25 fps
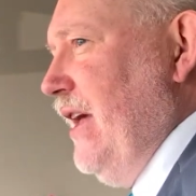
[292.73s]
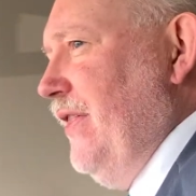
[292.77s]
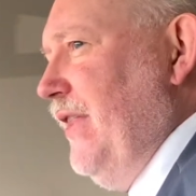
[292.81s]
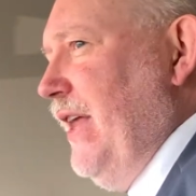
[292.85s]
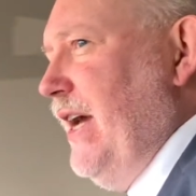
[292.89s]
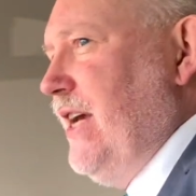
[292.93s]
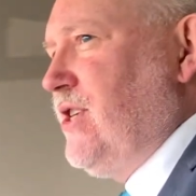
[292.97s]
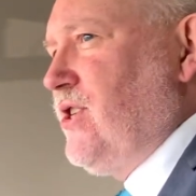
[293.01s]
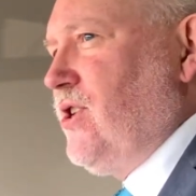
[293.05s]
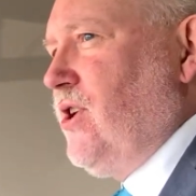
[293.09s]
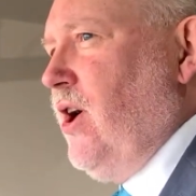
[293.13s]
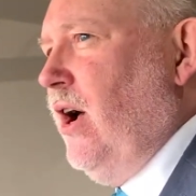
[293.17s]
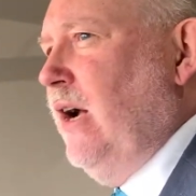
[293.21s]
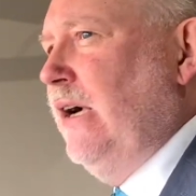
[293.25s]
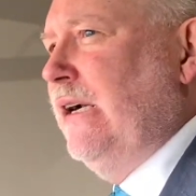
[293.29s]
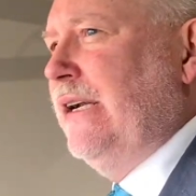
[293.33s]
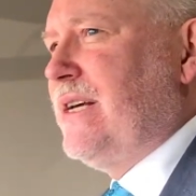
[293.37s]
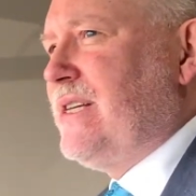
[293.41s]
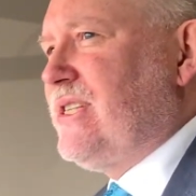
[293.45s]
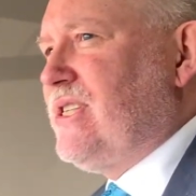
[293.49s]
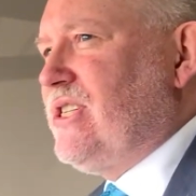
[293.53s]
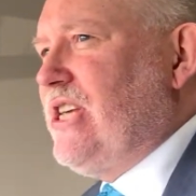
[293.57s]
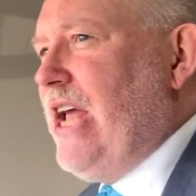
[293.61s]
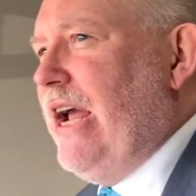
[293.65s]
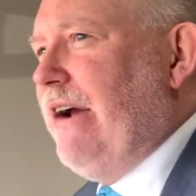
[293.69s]
then they saw
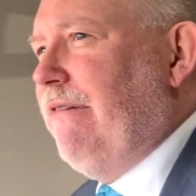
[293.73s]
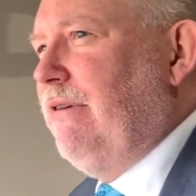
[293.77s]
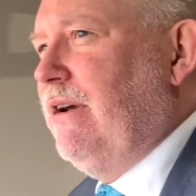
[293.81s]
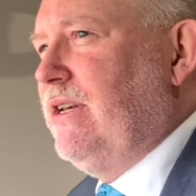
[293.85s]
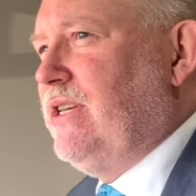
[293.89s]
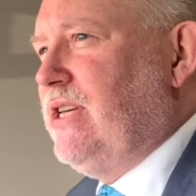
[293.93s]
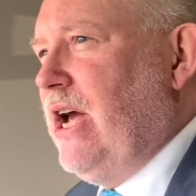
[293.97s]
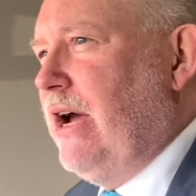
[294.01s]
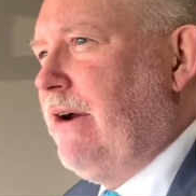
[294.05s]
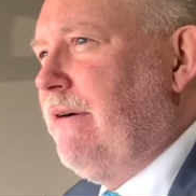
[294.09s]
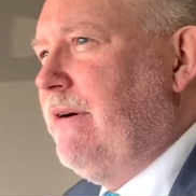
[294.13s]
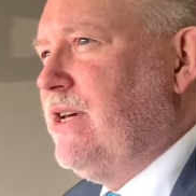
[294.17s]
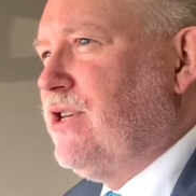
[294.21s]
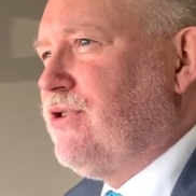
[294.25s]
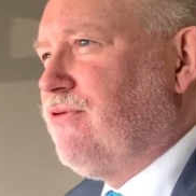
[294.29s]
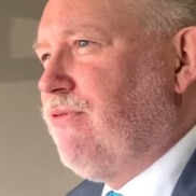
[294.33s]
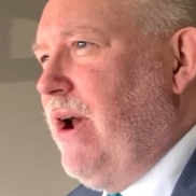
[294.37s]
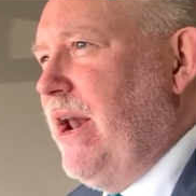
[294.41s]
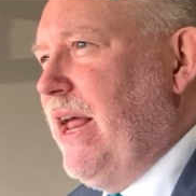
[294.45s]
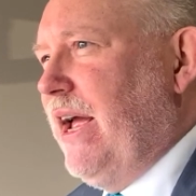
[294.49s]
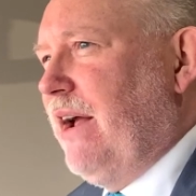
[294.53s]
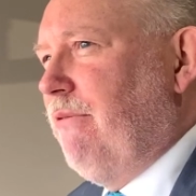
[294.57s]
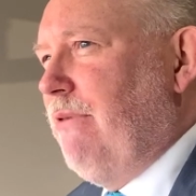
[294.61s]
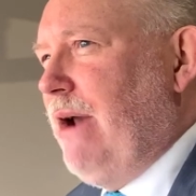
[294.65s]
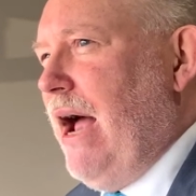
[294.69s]
secretaries
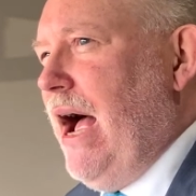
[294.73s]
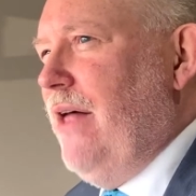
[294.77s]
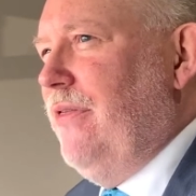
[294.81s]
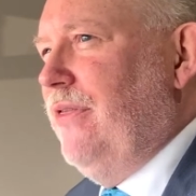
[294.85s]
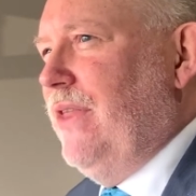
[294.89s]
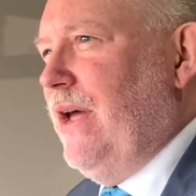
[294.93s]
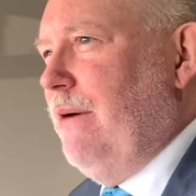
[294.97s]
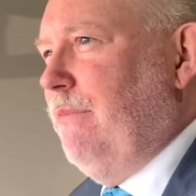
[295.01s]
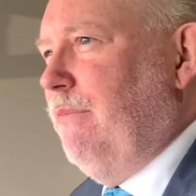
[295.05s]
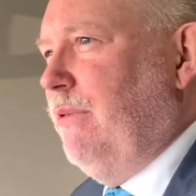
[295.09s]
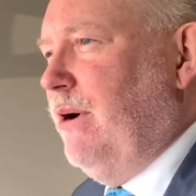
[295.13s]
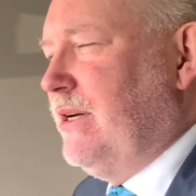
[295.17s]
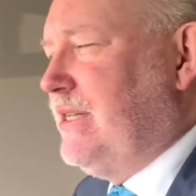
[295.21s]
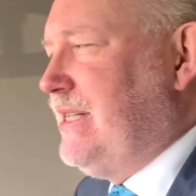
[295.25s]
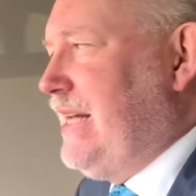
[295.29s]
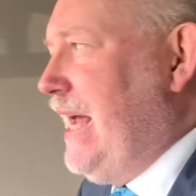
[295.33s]
running around that were